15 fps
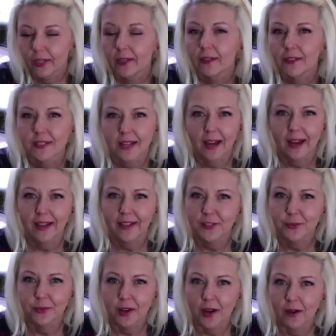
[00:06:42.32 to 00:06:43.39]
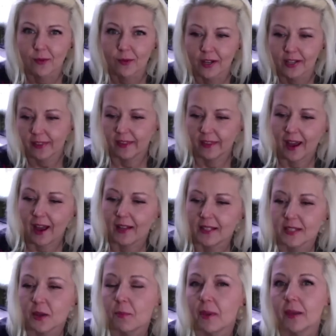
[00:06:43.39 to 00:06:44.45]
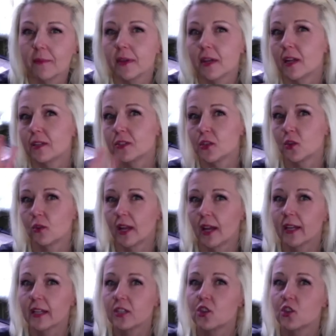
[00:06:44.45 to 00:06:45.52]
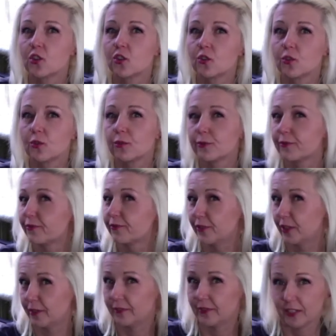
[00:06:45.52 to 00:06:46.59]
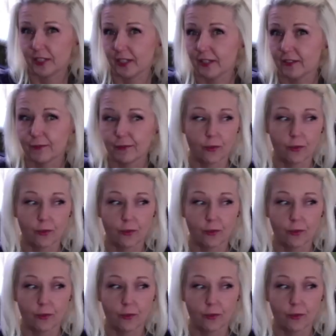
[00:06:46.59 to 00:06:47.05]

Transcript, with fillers: because I do not want that. So maybe I'll do like 250